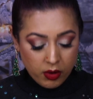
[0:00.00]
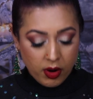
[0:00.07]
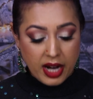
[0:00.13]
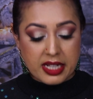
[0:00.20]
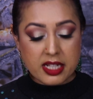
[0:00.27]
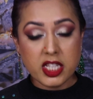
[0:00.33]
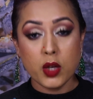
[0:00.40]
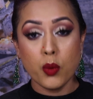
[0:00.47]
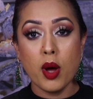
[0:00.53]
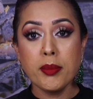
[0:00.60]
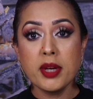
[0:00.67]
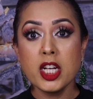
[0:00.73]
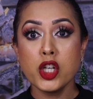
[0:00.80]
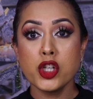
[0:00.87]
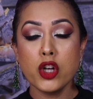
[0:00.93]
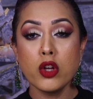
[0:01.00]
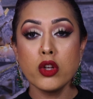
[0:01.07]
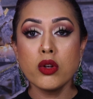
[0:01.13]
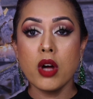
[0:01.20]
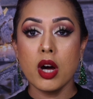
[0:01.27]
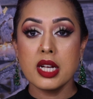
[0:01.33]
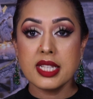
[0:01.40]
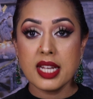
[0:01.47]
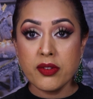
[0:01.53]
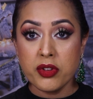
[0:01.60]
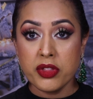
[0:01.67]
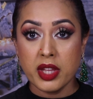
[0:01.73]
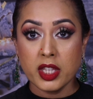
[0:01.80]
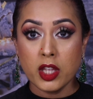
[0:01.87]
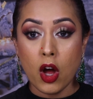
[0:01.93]
Right, so I'm going to show you guys
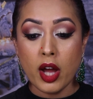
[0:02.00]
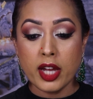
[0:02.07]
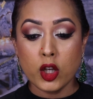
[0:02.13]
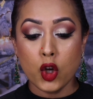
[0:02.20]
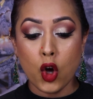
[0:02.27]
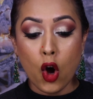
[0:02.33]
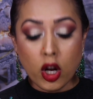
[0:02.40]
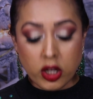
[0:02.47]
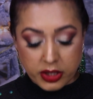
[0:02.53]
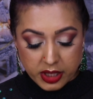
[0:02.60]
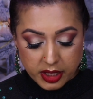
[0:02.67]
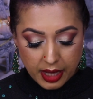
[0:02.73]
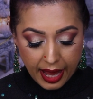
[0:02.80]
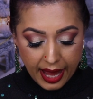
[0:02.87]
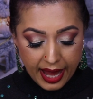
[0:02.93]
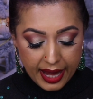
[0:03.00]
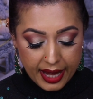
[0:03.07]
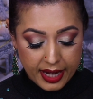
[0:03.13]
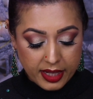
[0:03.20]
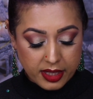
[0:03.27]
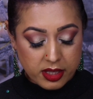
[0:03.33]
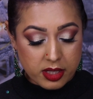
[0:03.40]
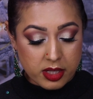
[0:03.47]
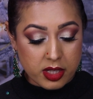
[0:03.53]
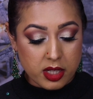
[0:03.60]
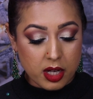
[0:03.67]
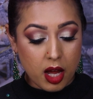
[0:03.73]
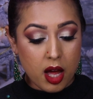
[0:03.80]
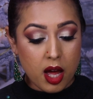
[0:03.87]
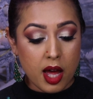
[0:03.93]
everything that I got and
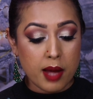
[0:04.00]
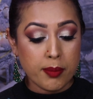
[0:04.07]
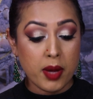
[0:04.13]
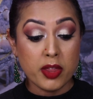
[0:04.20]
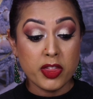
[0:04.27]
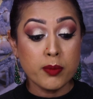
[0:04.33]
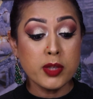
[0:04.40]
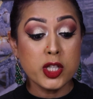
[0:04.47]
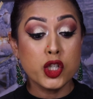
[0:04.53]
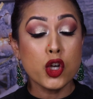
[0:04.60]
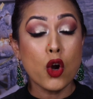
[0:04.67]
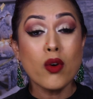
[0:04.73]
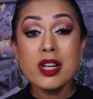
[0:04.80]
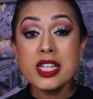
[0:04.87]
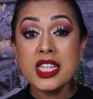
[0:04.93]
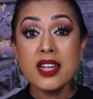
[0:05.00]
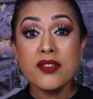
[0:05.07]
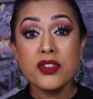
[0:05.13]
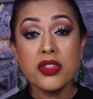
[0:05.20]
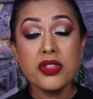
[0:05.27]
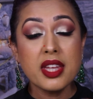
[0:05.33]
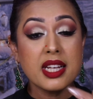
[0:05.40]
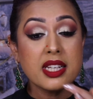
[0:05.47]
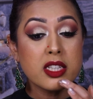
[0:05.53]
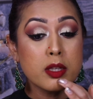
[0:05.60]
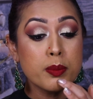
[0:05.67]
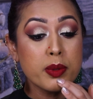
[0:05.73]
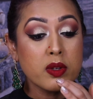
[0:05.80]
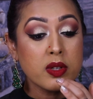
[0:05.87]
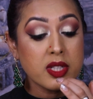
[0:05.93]
um, the majority of the things,
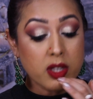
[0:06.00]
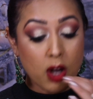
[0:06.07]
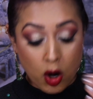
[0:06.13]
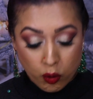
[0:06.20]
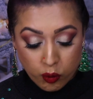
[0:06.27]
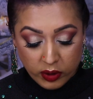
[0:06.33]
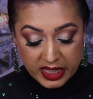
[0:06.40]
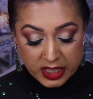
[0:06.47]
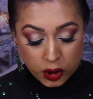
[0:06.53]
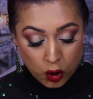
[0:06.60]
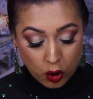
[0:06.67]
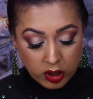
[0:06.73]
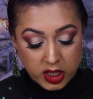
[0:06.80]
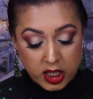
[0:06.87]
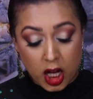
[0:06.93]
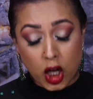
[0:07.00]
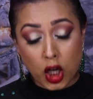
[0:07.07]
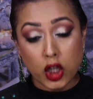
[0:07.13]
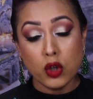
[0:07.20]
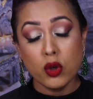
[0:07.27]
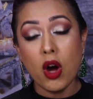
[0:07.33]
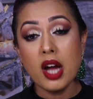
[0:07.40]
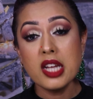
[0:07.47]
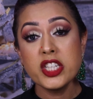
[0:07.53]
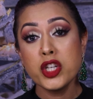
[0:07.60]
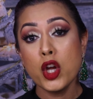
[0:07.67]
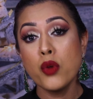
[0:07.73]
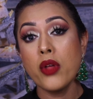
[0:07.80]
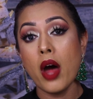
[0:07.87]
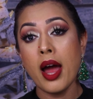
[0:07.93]
to be honest, are restocks. You guys
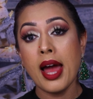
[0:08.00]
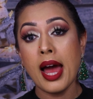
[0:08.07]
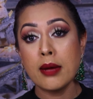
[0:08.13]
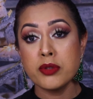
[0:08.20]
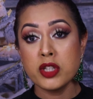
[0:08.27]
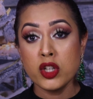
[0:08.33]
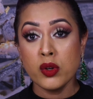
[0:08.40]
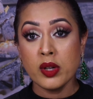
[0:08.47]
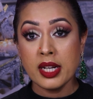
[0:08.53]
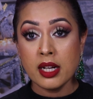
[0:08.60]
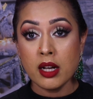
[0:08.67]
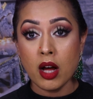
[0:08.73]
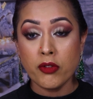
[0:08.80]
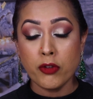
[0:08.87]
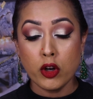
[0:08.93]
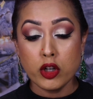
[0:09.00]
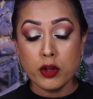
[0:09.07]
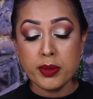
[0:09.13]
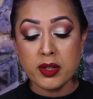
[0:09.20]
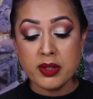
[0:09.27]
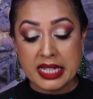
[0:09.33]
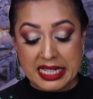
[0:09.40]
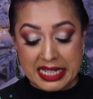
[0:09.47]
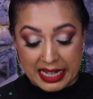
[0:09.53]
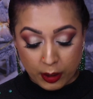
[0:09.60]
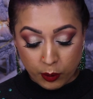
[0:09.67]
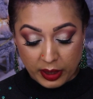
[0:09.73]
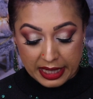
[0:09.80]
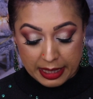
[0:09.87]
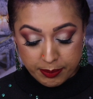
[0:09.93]
know that I absolutely love Huda Beauty's
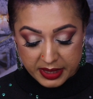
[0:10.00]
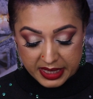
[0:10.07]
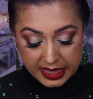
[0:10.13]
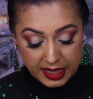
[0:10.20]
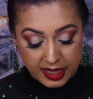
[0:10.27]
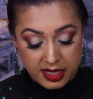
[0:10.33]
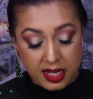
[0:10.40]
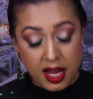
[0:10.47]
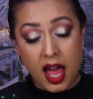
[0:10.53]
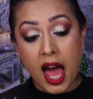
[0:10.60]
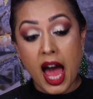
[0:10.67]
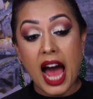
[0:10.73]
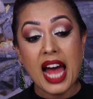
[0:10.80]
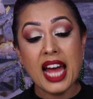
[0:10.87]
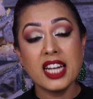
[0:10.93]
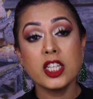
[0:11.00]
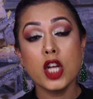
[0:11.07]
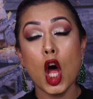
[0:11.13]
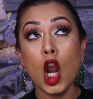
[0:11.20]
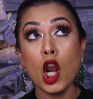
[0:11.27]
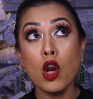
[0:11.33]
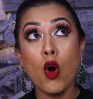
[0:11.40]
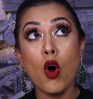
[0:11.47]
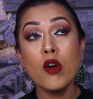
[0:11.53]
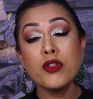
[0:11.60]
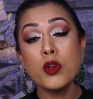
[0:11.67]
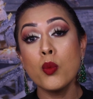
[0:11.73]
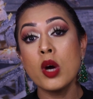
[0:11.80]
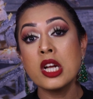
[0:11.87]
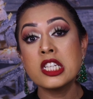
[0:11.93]
liquid lipsticks and a lot of
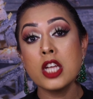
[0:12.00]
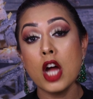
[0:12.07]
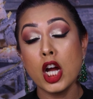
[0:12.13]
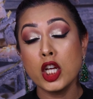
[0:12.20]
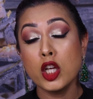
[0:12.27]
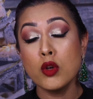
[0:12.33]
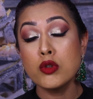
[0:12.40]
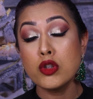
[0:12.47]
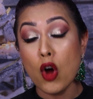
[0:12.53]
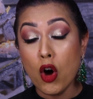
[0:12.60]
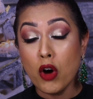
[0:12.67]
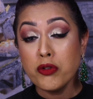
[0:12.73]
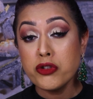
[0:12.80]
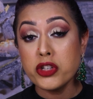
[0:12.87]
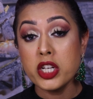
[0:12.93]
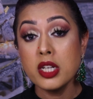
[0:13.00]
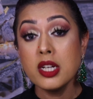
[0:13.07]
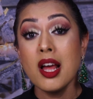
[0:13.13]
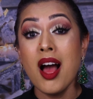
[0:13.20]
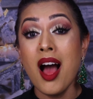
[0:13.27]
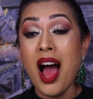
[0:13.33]
the ones that I use often